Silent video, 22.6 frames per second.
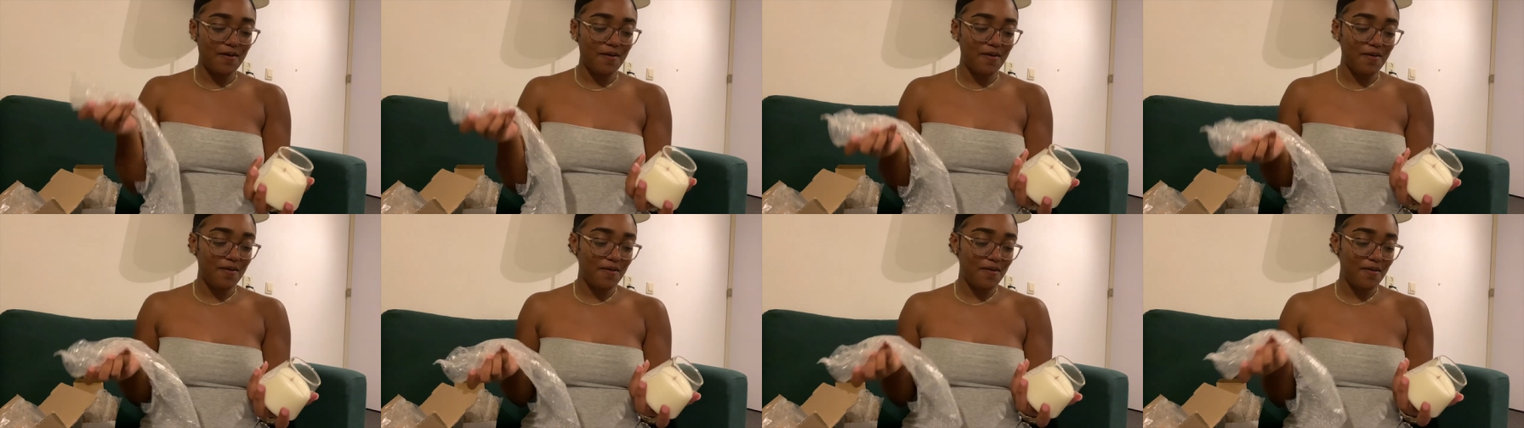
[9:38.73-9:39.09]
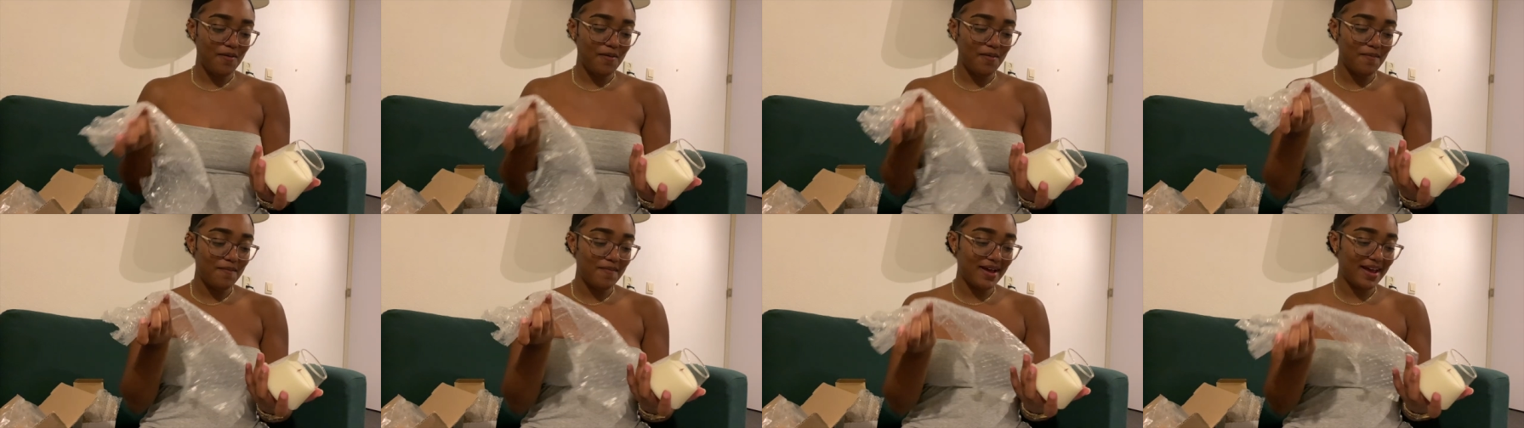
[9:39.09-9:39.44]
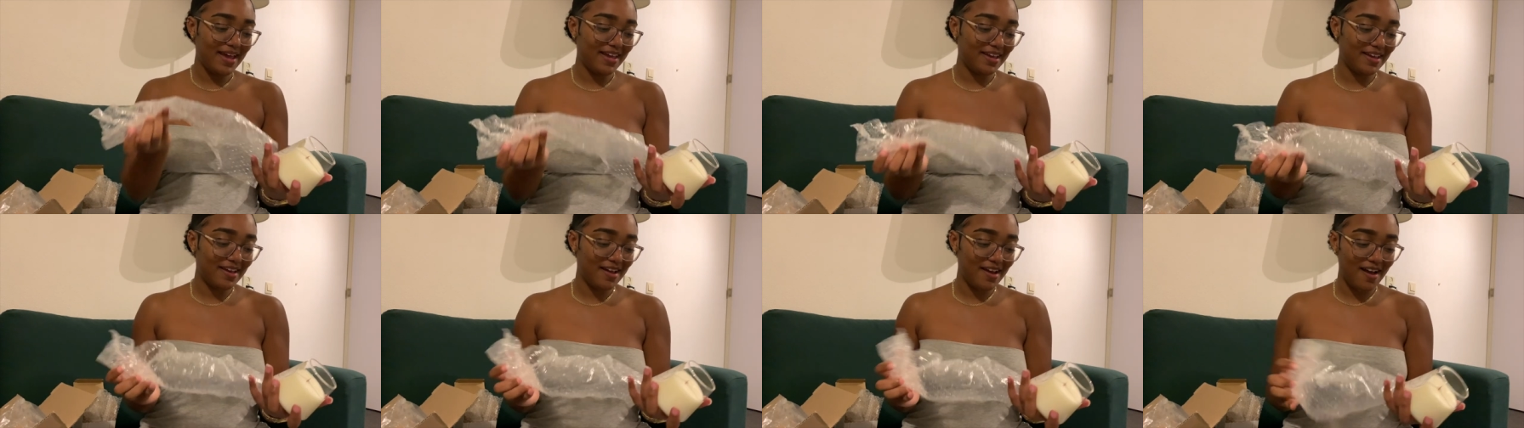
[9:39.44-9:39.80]
oh
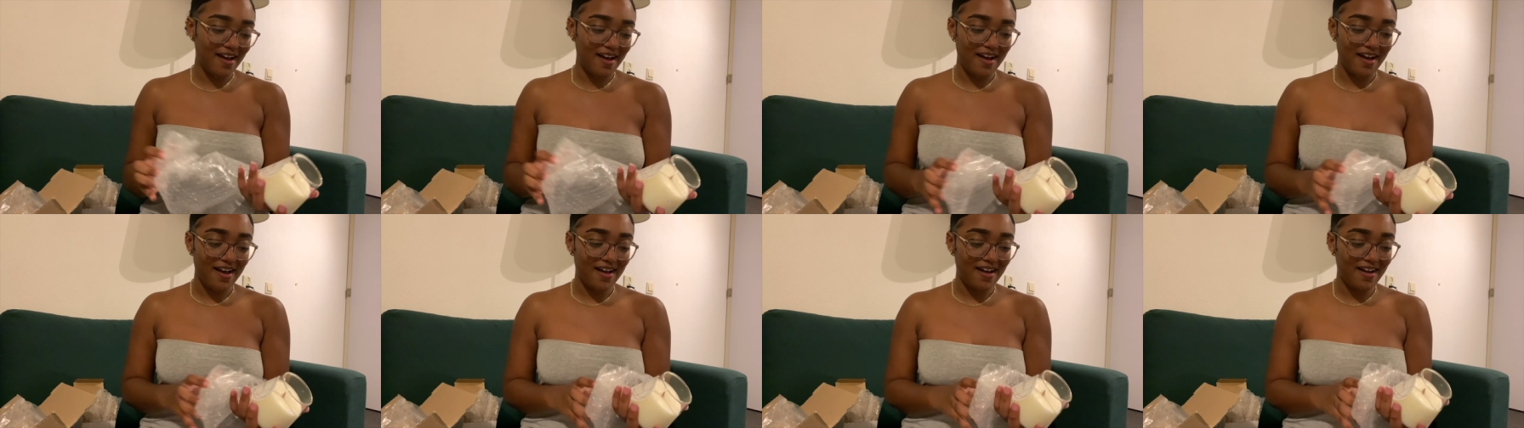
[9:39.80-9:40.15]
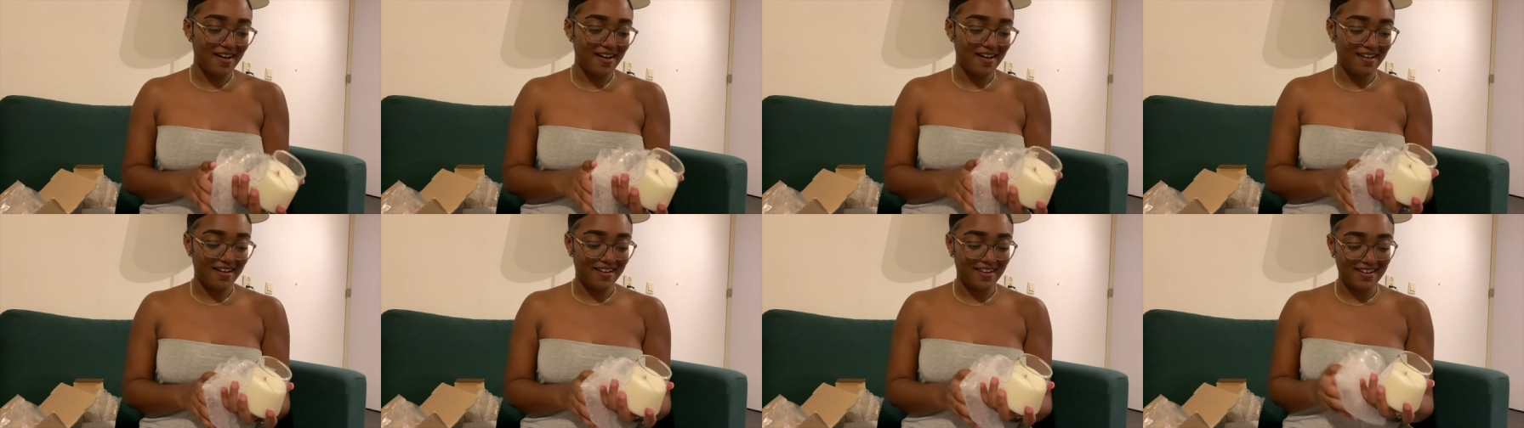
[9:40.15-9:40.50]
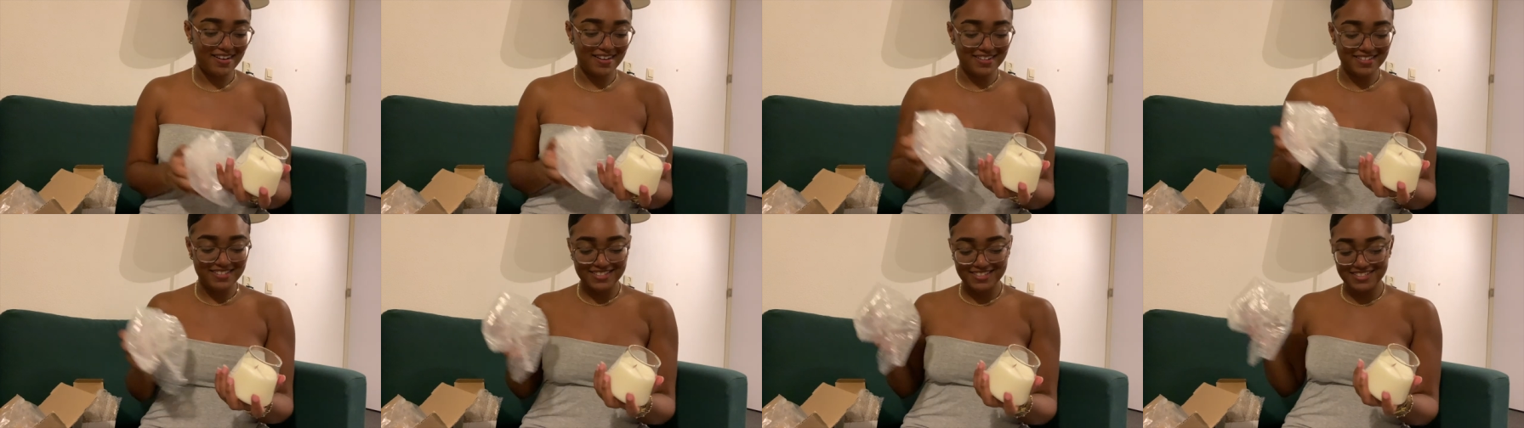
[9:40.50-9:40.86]
my
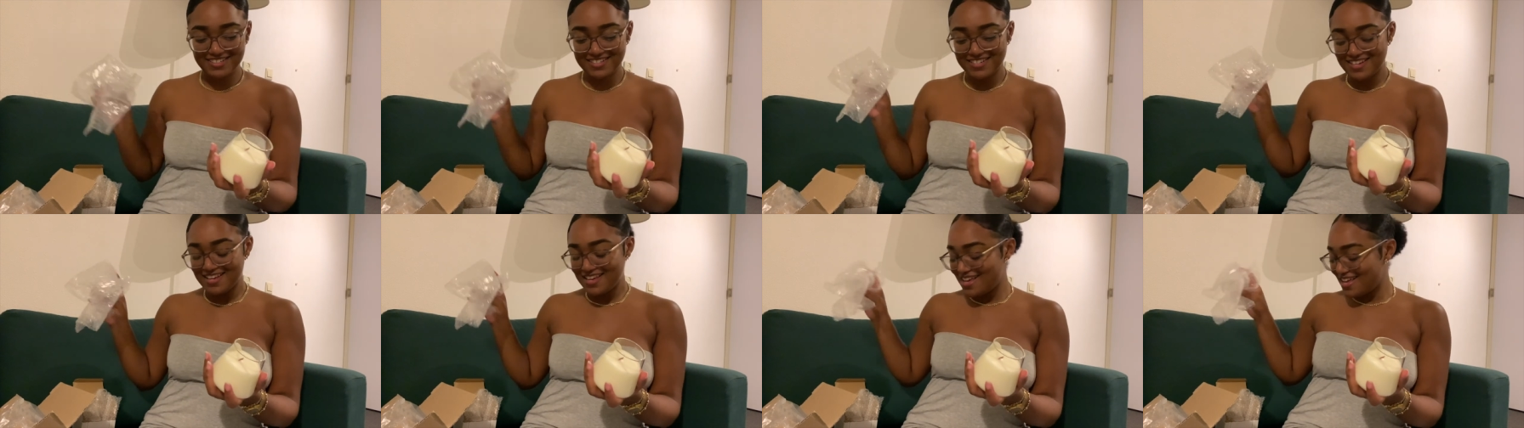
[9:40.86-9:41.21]
gosh.